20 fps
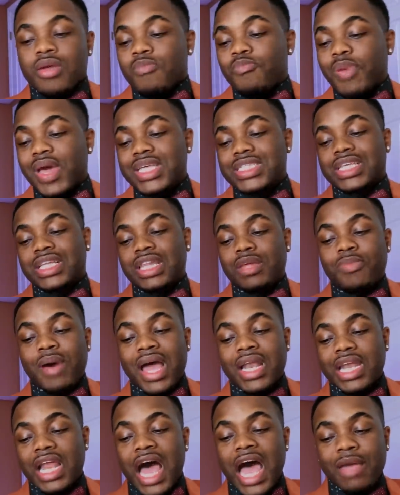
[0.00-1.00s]
basically
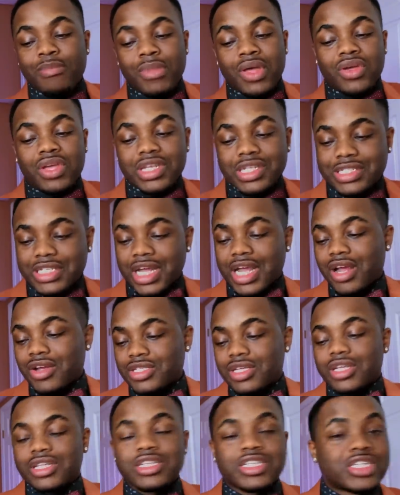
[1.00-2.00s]
by 9 million
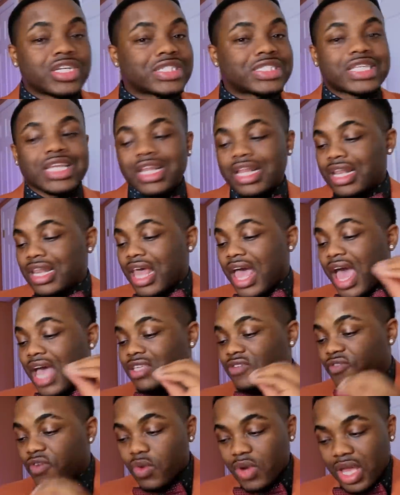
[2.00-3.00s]
shares just in the
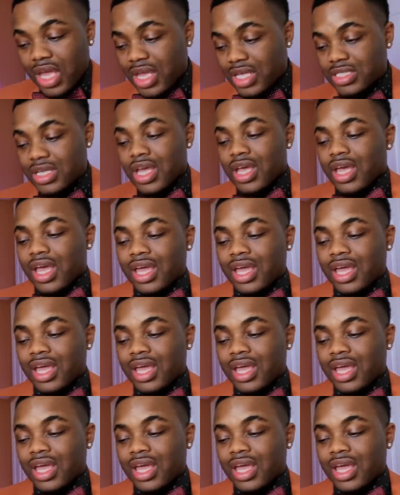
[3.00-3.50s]
last few days.